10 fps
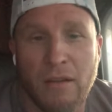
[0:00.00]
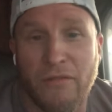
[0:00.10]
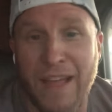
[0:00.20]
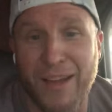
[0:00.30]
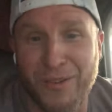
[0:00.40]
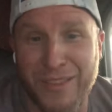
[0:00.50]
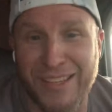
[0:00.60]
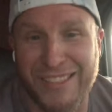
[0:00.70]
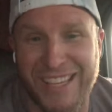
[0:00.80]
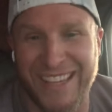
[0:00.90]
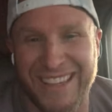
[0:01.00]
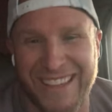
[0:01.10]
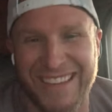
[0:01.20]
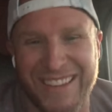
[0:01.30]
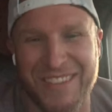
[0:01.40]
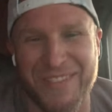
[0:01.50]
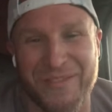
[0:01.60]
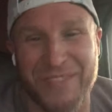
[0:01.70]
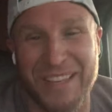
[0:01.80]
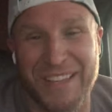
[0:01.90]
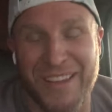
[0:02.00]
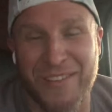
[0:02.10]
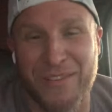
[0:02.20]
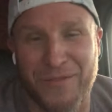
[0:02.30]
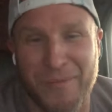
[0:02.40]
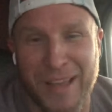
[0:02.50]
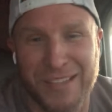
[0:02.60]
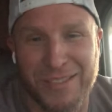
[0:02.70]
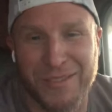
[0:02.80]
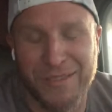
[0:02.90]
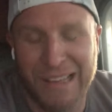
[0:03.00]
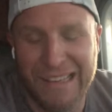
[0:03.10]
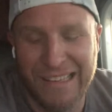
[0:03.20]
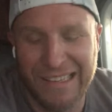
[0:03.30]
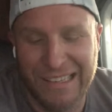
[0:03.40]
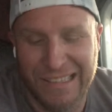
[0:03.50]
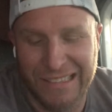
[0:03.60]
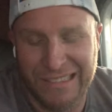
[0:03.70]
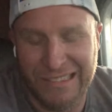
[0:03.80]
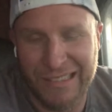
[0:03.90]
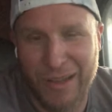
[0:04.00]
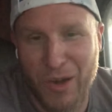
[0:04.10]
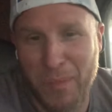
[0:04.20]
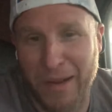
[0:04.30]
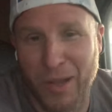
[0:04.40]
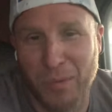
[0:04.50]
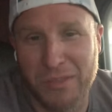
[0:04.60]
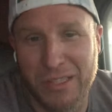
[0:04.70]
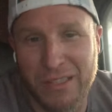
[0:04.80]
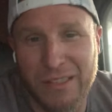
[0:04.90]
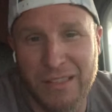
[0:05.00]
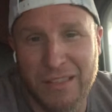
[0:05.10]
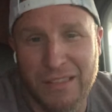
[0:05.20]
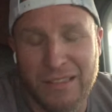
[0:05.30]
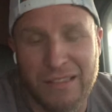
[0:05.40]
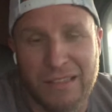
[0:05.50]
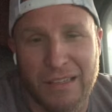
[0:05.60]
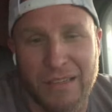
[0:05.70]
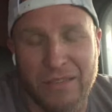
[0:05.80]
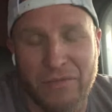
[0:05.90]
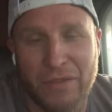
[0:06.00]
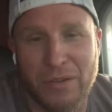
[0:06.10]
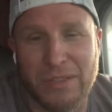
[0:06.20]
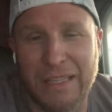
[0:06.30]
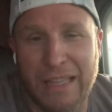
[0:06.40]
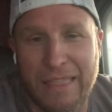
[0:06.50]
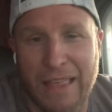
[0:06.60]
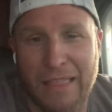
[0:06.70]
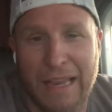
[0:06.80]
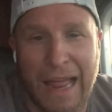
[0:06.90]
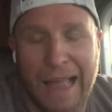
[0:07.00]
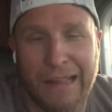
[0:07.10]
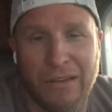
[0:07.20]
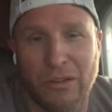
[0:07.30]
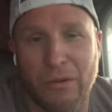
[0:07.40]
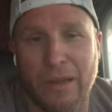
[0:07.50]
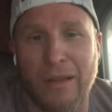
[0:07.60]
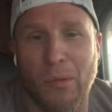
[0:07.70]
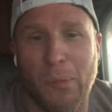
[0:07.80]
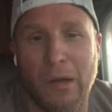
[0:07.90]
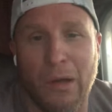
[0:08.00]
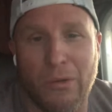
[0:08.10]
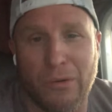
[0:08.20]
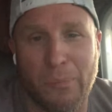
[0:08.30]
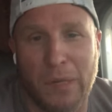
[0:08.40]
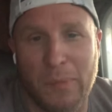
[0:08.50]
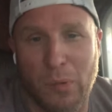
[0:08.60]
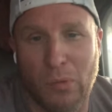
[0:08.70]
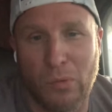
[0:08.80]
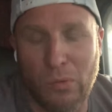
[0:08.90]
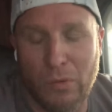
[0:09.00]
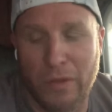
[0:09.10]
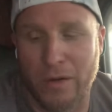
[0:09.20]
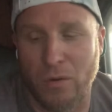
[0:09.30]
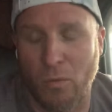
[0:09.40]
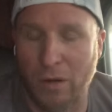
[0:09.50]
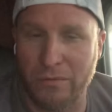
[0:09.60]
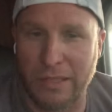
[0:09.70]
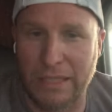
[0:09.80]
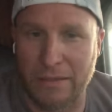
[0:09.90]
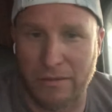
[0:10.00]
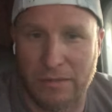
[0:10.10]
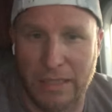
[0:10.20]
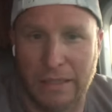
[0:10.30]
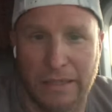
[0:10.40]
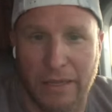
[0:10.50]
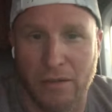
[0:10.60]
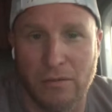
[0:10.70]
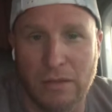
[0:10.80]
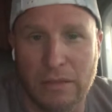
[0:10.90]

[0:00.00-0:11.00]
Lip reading: this video informational. I hope it helped you. If there's anything that I can do to help other people that are wanting to get their CDL